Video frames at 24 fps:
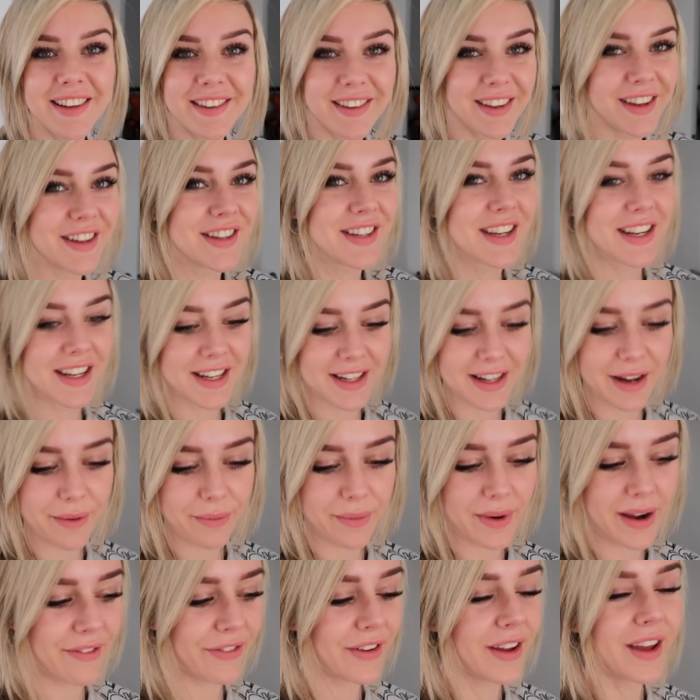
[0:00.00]
it, so she ended up
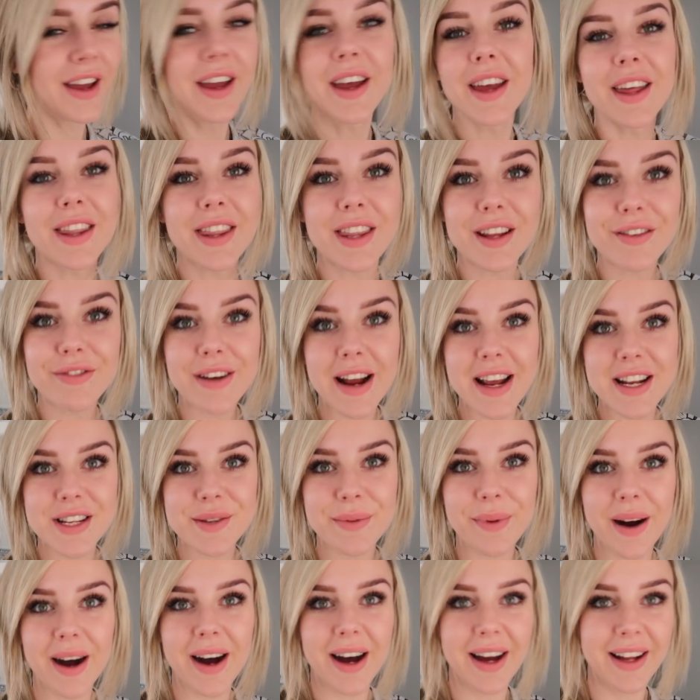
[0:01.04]
with the red
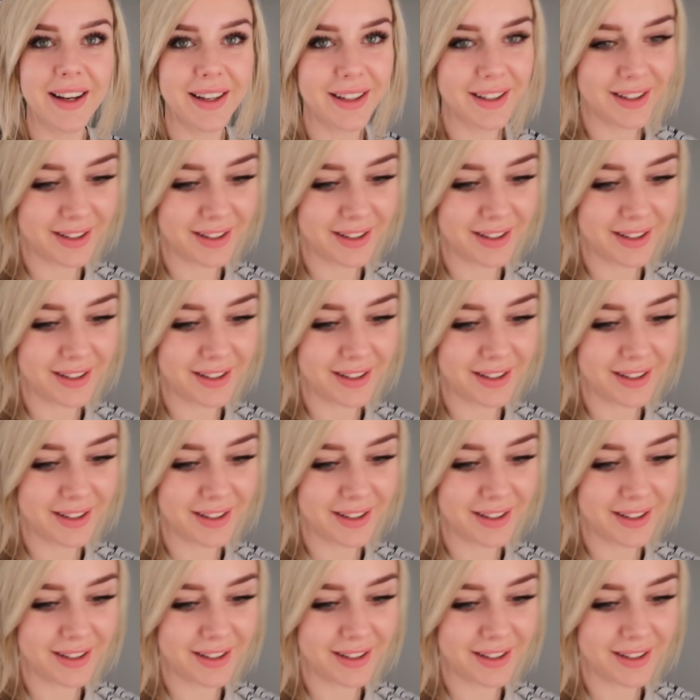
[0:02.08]
one.